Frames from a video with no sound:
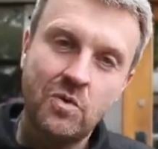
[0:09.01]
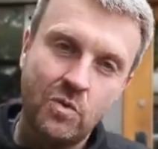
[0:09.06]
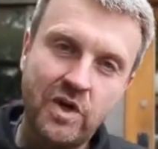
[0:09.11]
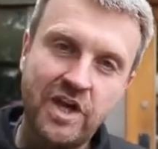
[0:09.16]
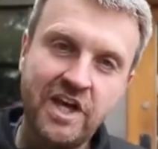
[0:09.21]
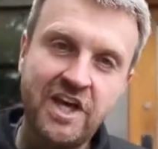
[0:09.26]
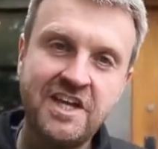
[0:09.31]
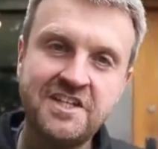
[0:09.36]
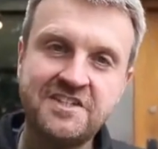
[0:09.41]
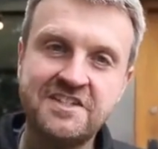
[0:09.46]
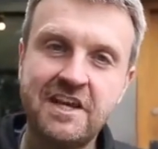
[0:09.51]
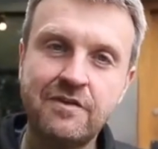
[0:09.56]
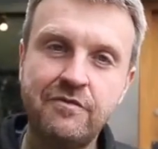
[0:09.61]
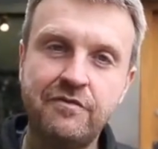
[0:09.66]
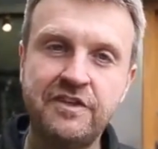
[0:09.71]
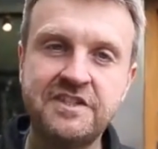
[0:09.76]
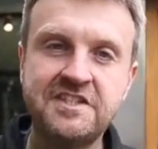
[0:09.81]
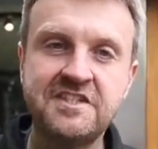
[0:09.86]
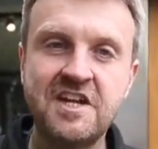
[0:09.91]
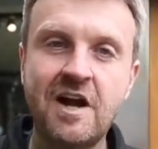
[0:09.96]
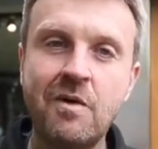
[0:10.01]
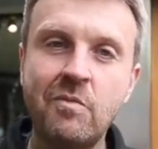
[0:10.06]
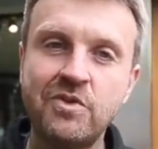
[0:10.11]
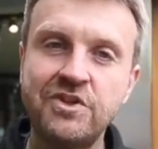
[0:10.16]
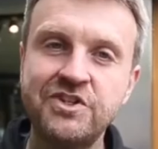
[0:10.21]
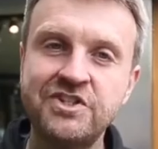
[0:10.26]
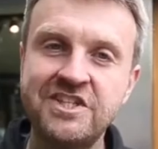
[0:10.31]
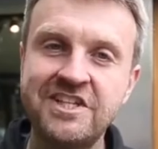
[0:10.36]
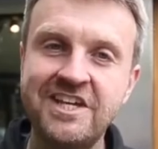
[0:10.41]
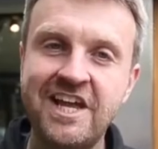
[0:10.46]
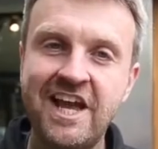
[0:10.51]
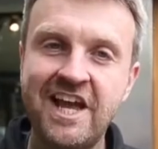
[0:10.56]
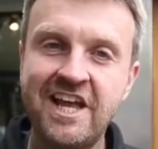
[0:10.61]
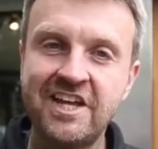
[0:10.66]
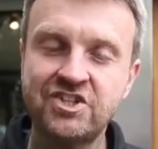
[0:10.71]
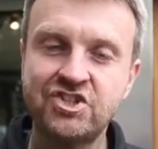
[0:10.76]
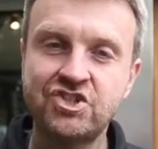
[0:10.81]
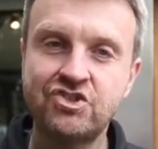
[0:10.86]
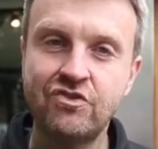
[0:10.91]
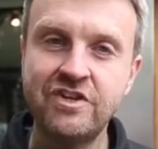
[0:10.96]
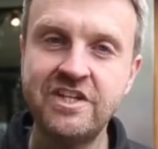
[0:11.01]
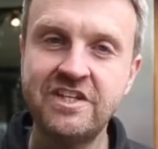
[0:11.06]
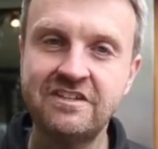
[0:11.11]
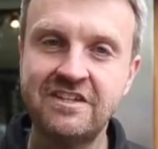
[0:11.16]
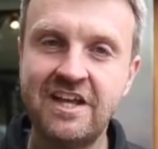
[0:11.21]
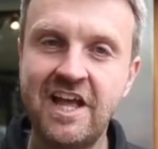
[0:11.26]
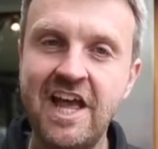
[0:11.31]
We're here to get fitted up with a D-Air Street